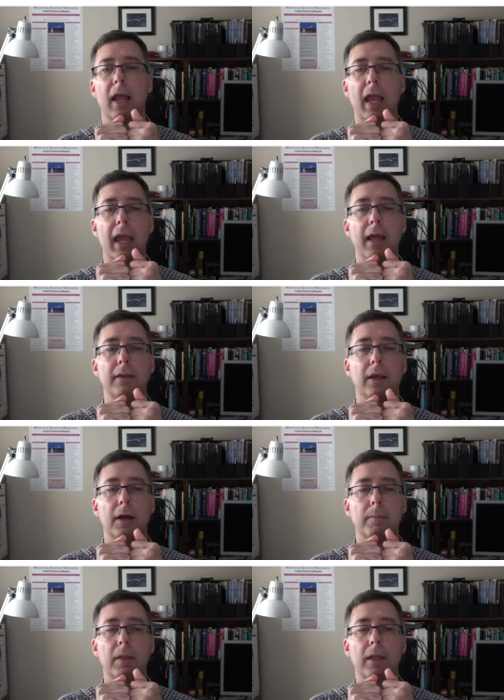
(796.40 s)
and
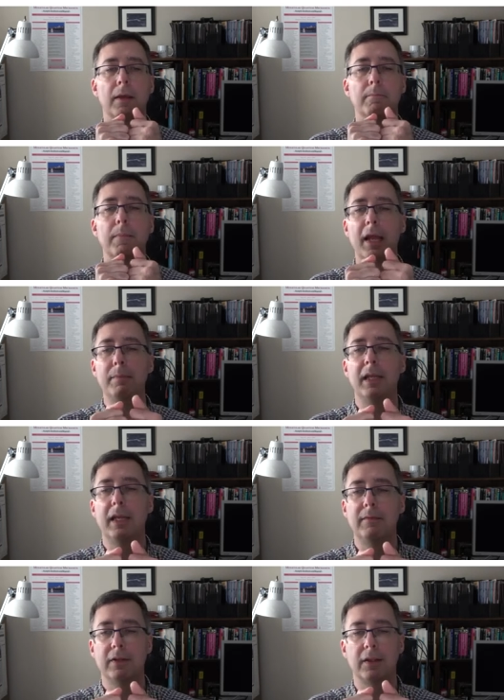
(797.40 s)
uh, maybe
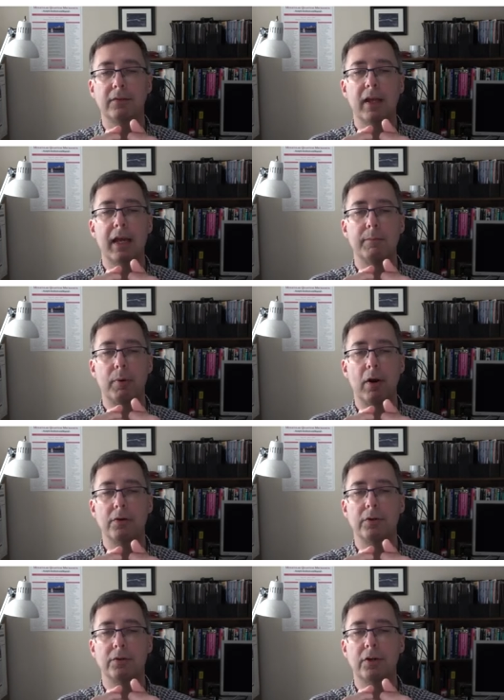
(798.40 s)
even assign
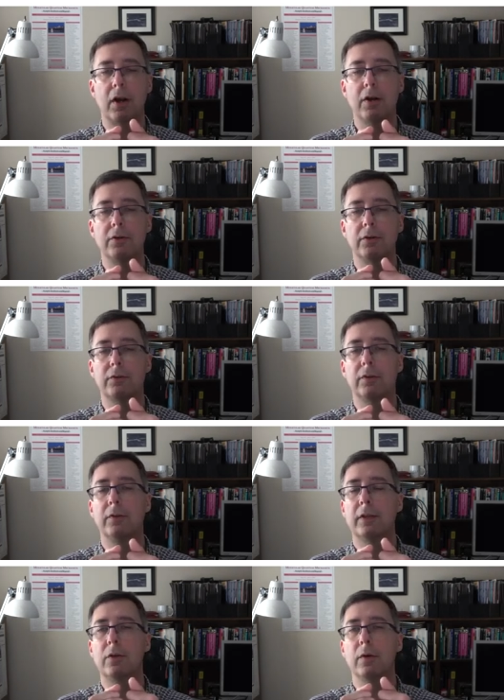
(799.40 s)
partial charges to
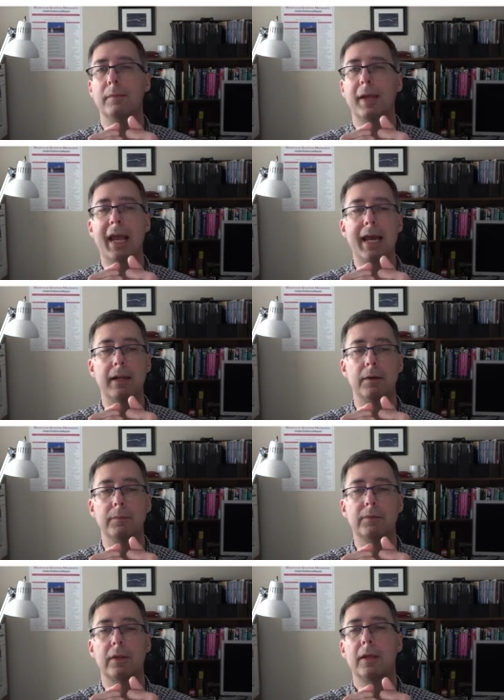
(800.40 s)
the QM
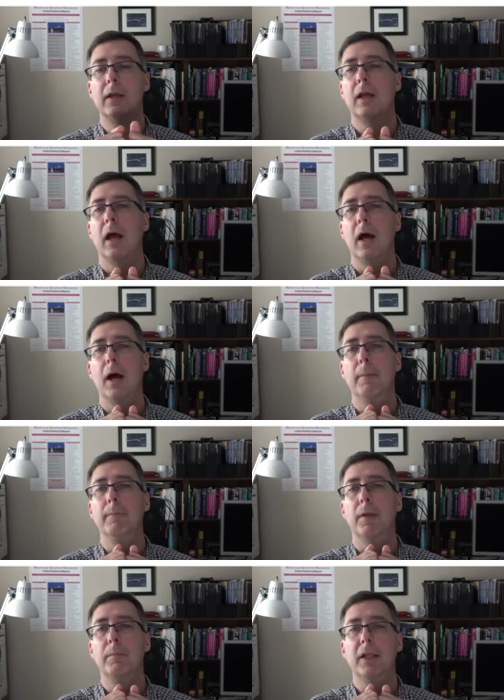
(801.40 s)
atoms,
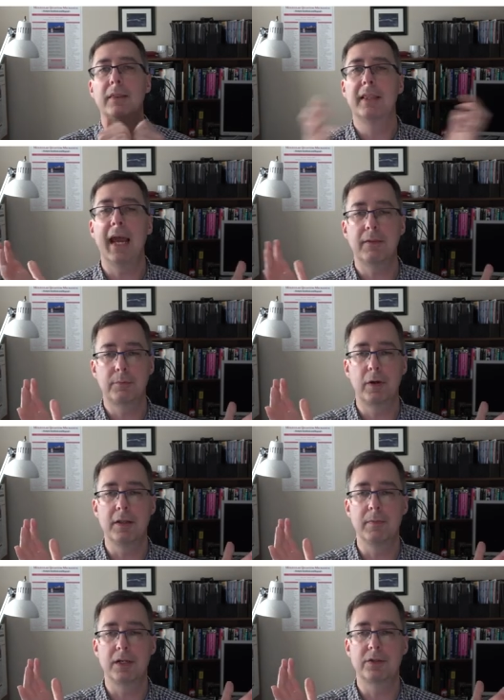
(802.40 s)
um, but that's
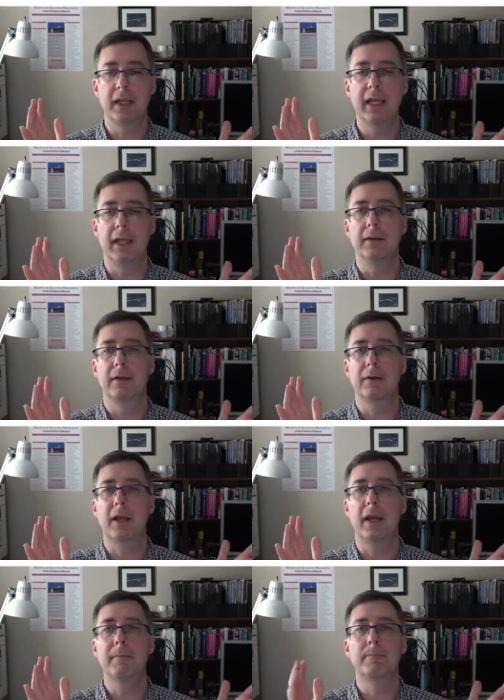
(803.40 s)
pretty much it,
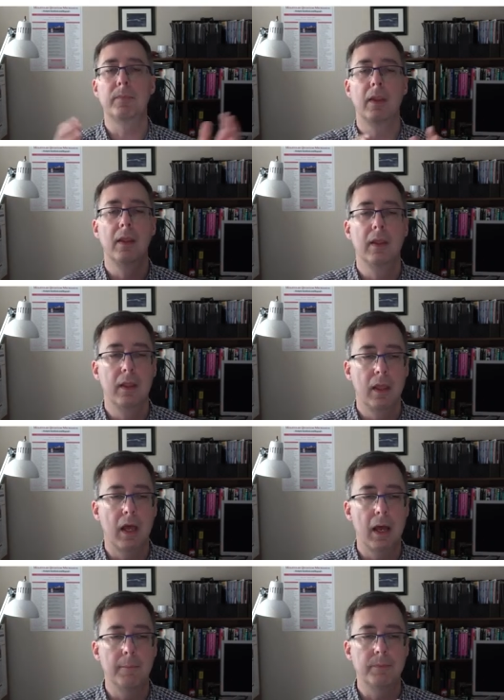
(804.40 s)
okay?
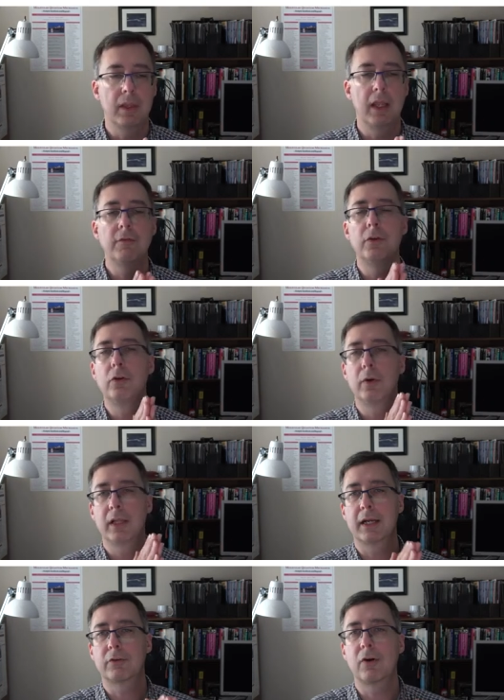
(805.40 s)
Um, if you do
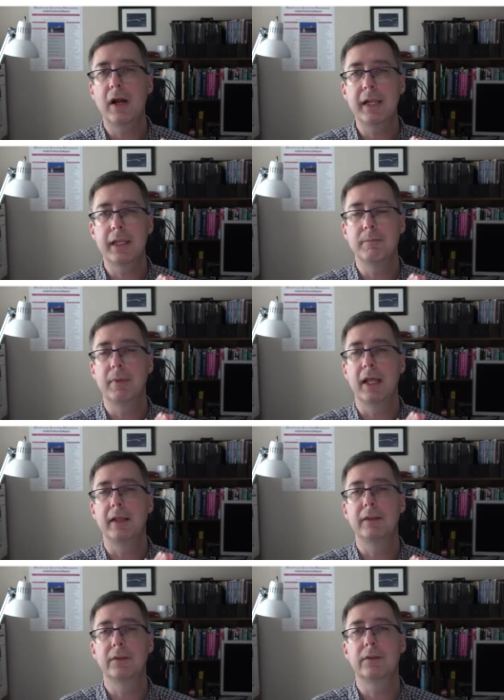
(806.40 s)
electronic
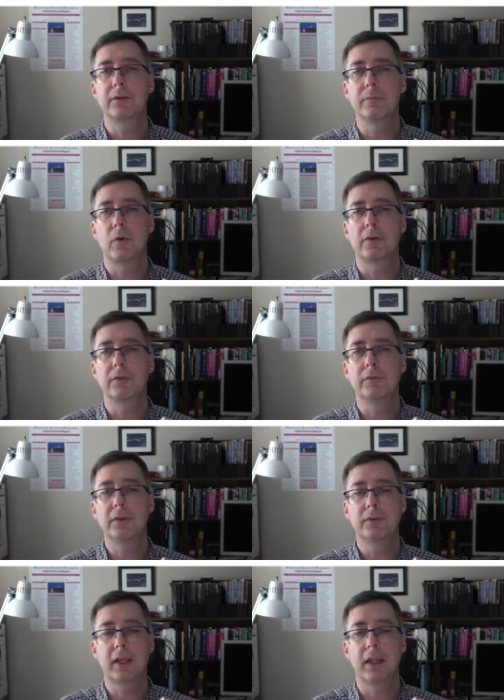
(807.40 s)
embedding, this is a more
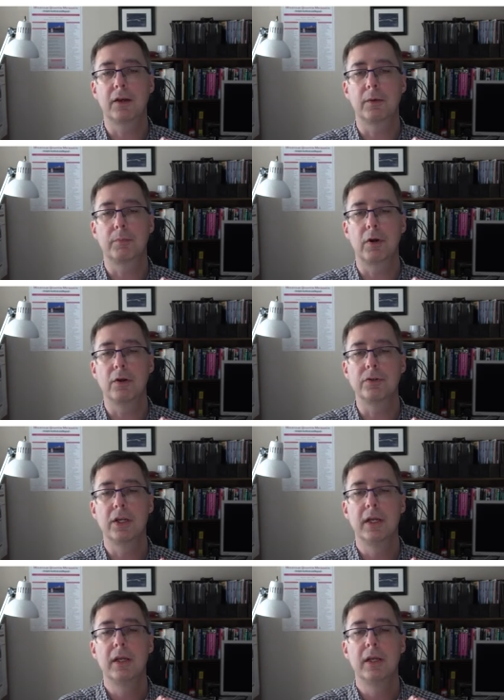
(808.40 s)
sophisticated approach,